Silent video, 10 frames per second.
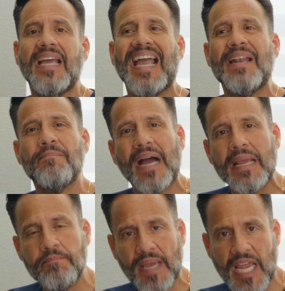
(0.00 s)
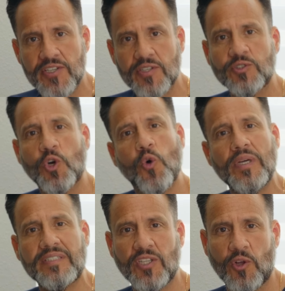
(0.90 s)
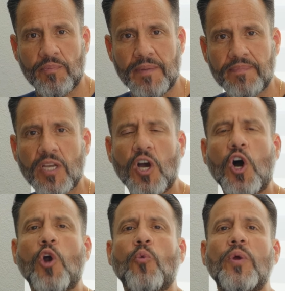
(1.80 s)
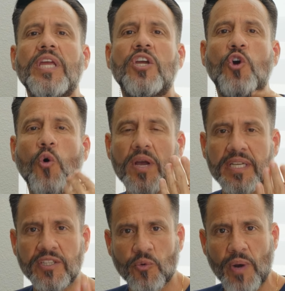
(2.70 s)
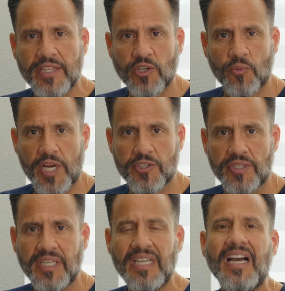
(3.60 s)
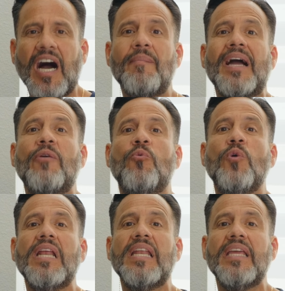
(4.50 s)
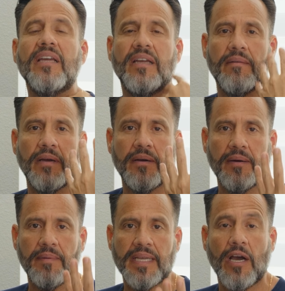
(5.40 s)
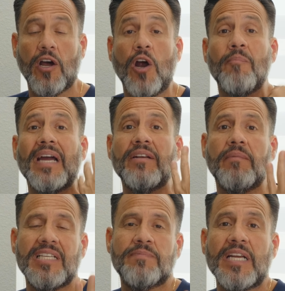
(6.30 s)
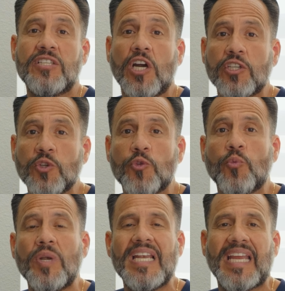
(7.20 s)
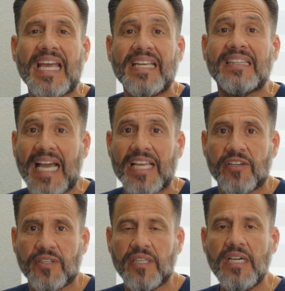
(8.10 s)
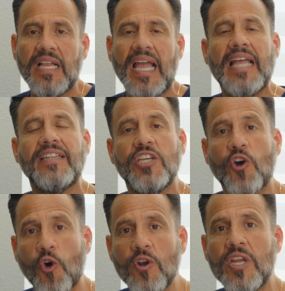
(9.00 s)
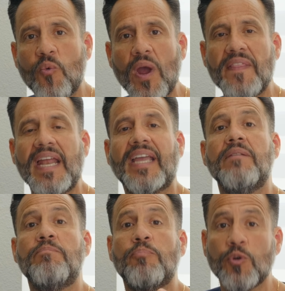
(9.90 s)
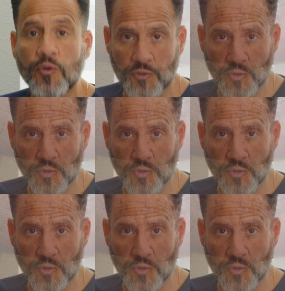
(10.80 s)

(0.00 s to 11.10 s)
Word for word: And my patients always tell me, are we going in the right direction? Am I really, uh, uh, am I, is my dark tooth really getting lighter? And the only way that I can prove to